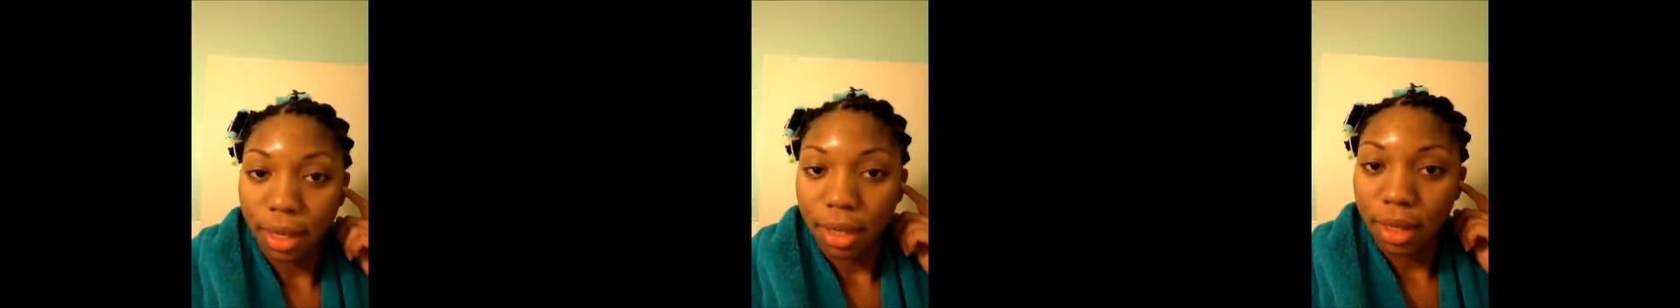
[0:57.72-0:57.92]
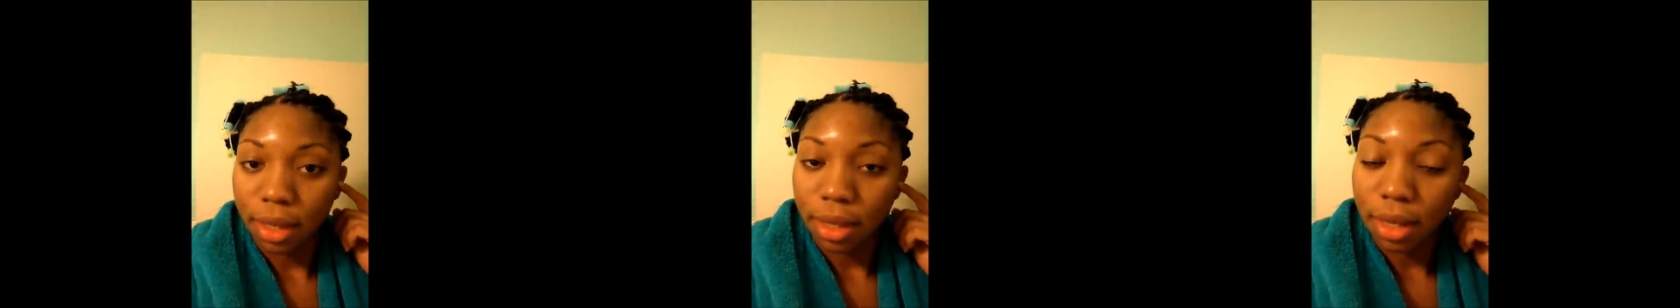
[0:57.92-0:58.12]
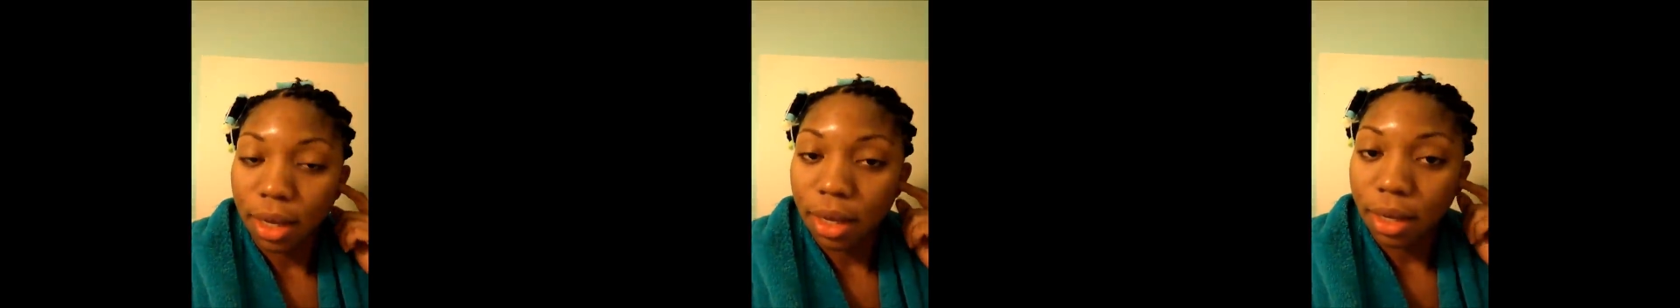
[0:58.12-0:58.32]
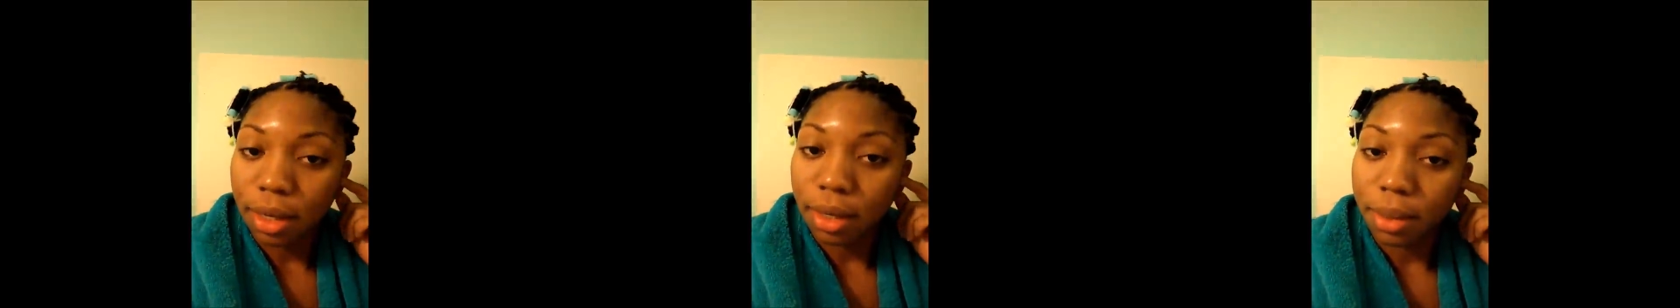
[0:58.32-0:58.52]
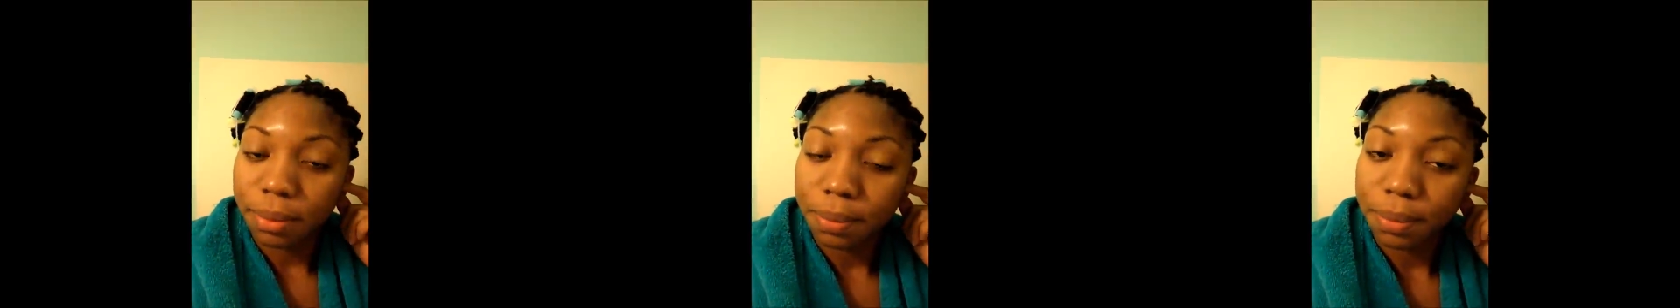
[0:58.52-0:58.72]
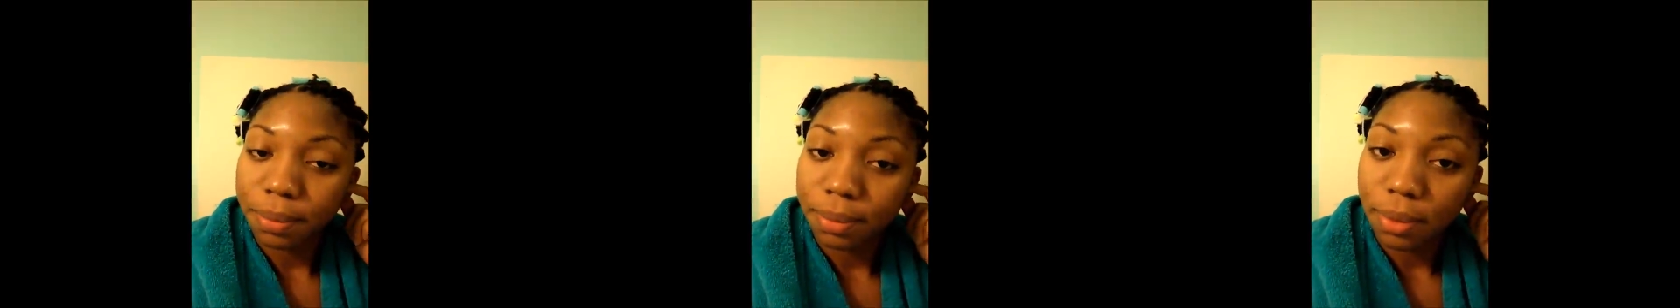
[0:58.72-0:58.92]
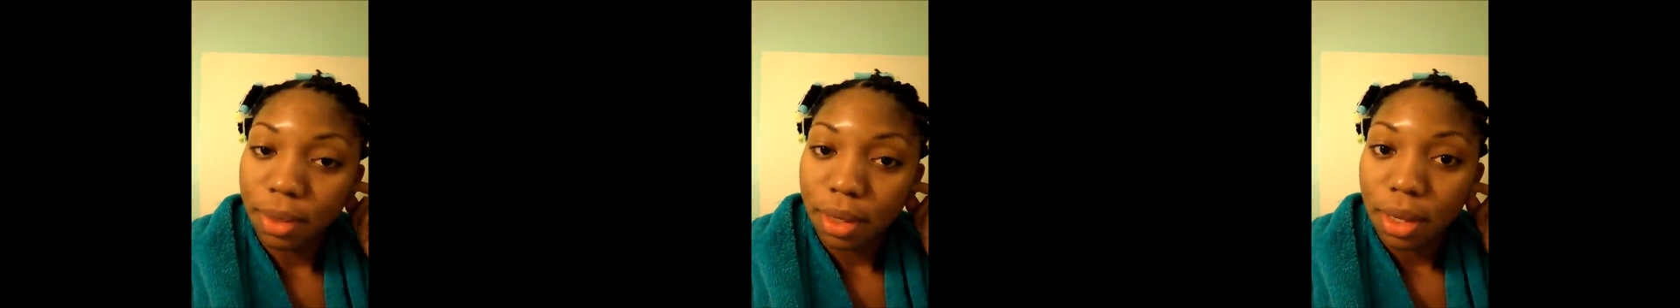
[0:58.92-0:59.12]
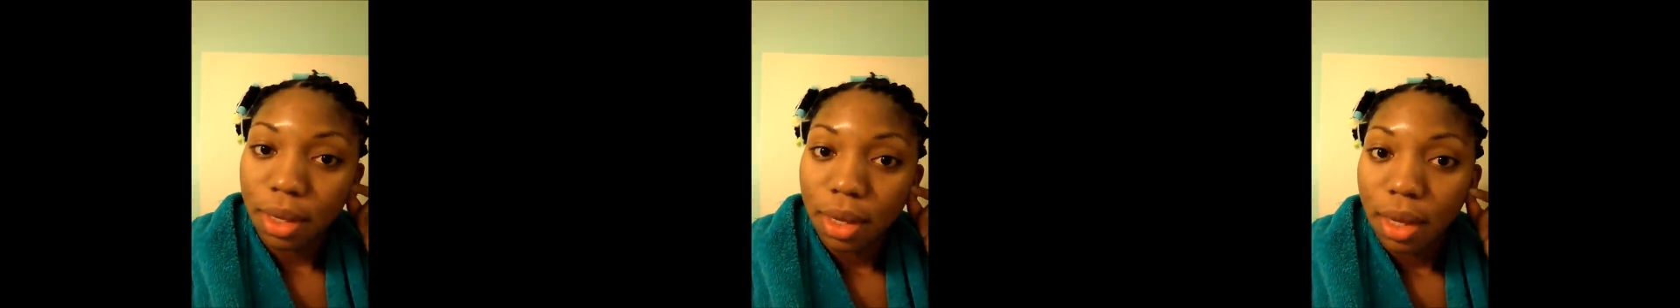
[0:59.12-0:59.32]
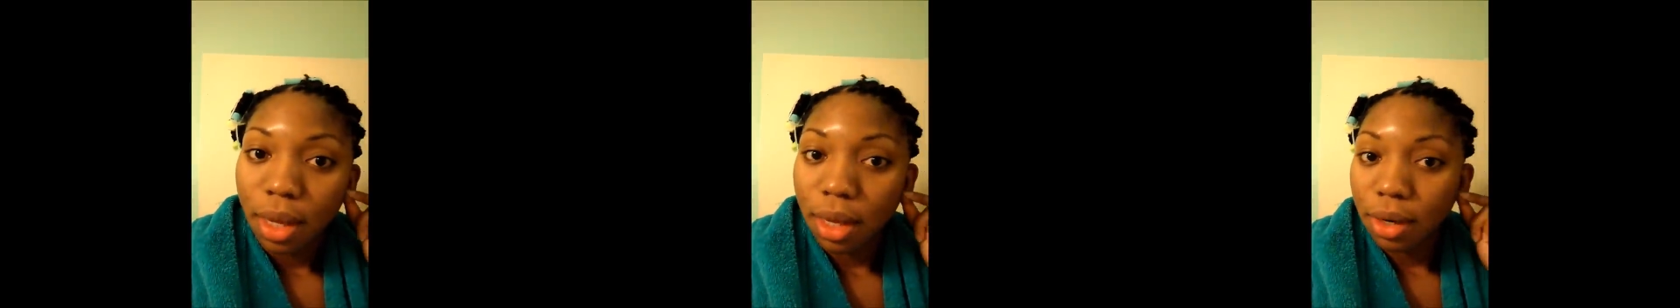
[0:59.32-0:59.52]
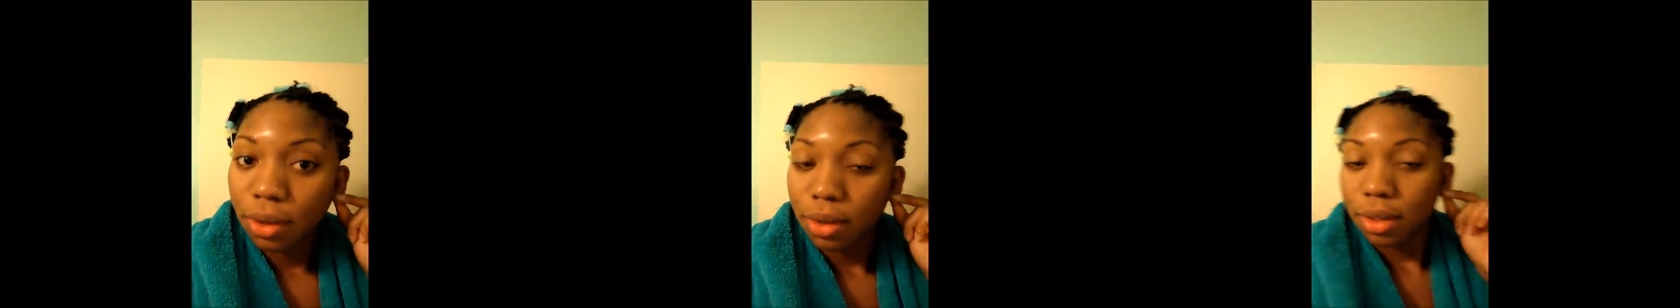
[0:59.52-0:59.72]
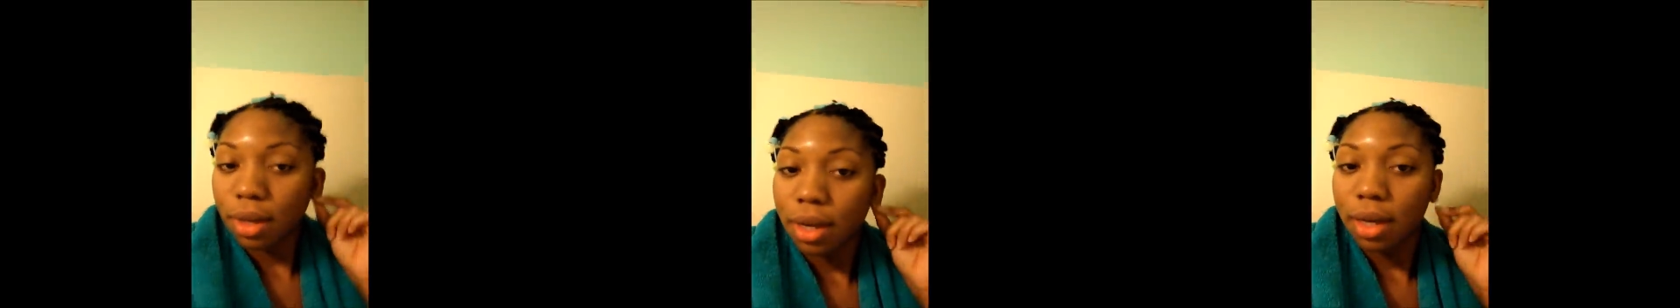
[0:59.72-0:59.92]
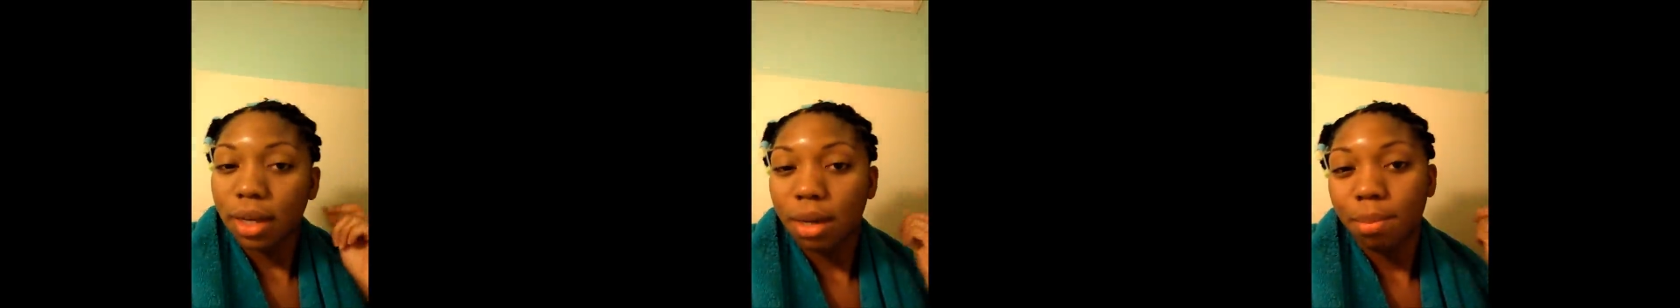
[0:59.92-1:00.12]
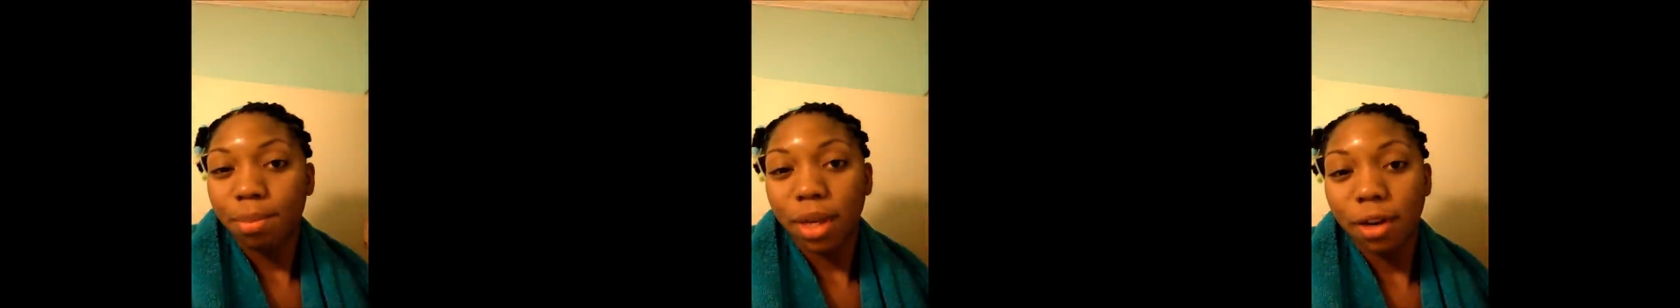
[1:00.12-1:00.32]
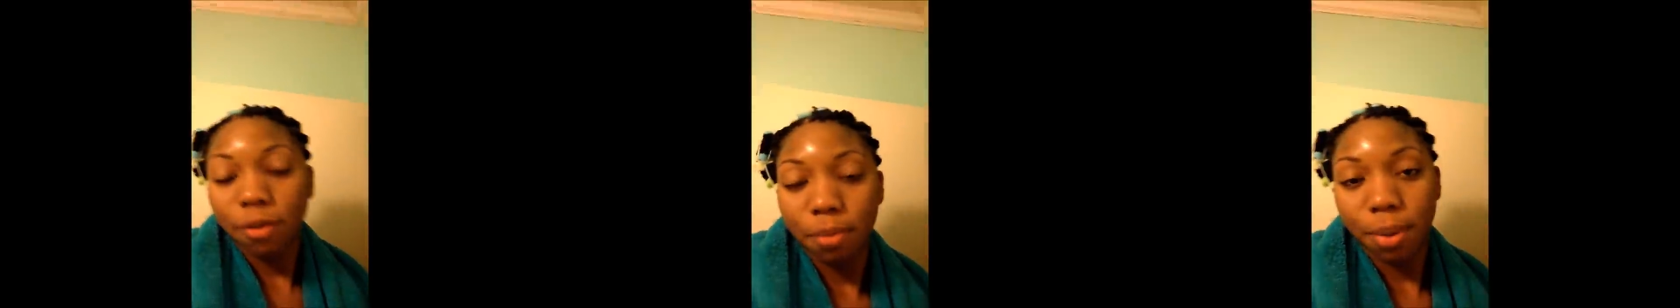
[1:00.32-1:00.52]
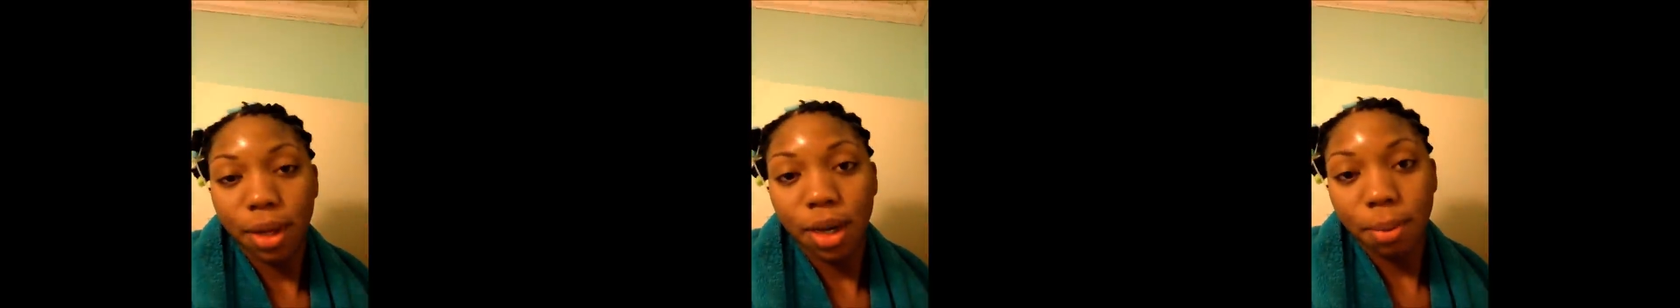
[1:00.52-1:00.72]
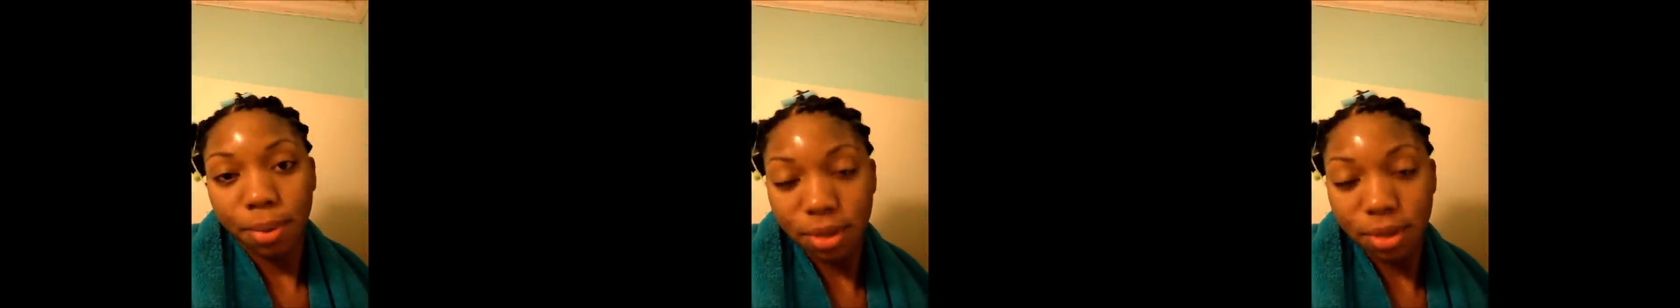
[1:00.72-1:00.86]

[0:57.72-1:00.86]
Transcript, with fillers: and uh, I don't know what to call it, a bit of a pin-up.